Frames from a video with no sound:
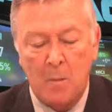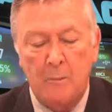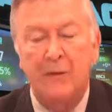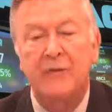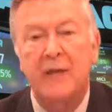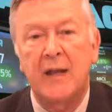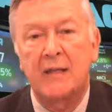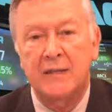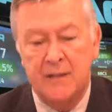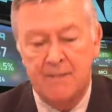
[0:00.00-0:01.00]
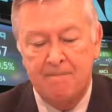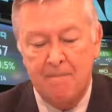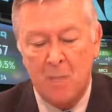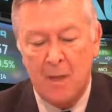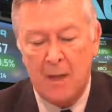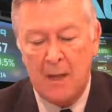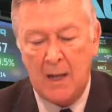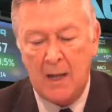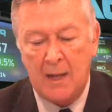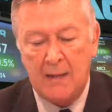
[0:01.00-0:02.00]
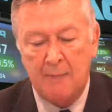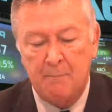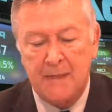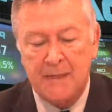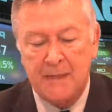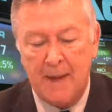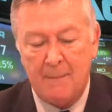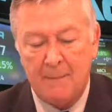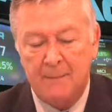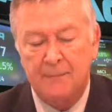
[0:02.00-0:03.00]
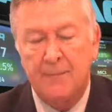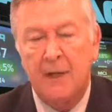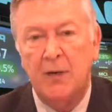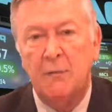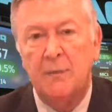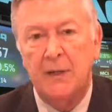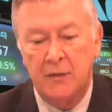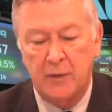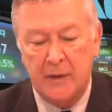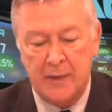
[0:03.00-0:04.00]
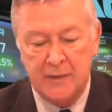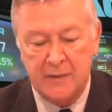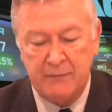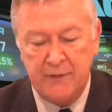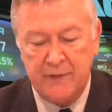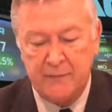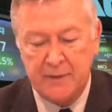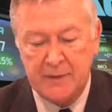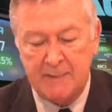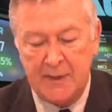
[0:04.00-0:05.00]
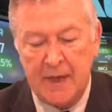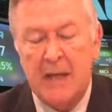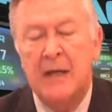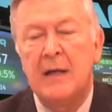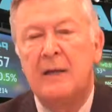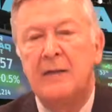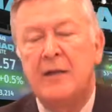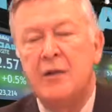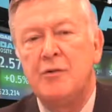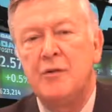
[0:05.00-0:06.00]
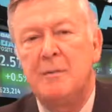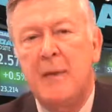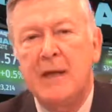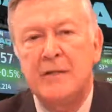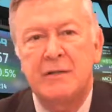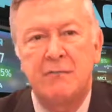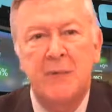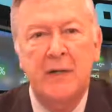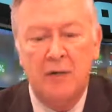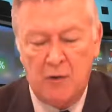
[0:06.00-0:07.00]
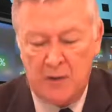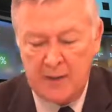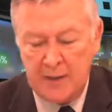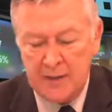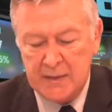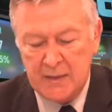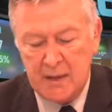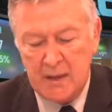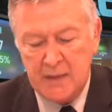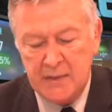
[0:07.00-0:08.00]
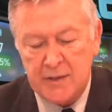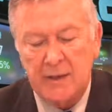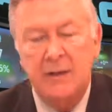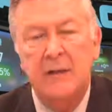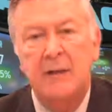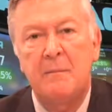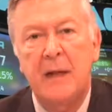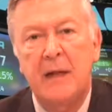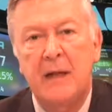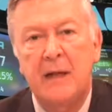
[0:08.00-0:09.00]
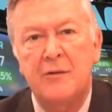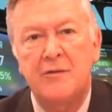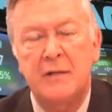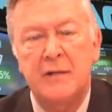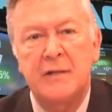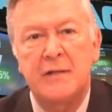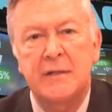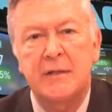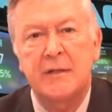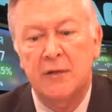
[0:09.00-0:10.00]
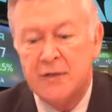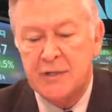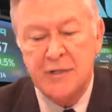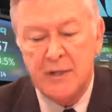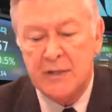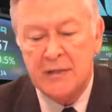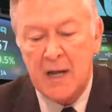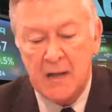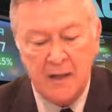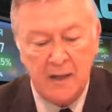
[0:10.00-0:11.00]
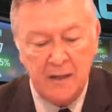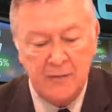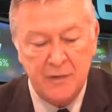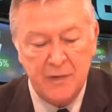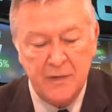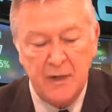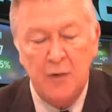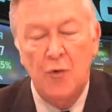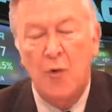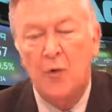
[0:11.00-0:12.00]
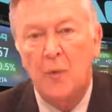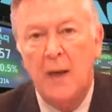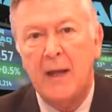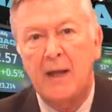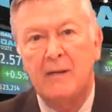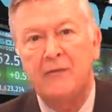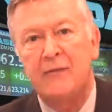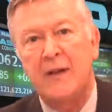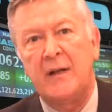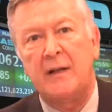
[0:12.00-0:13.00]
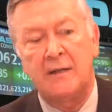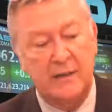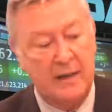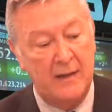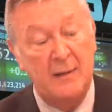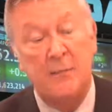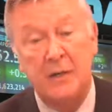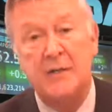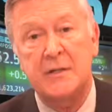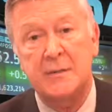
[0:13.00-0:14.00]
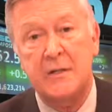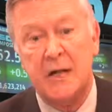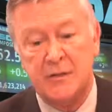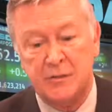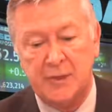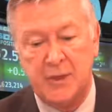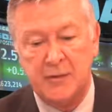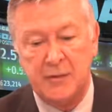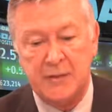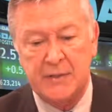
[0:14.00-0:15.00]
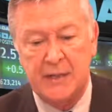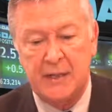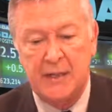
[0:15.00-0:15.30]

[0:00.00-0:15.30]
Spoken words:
Bitfinex, and Bitstamp. They hold Bitcoin as an investment. The user base of Bitcoin is larger than many countries, not just little tiny countries. Norway and Finland, they're pretty substantial countries.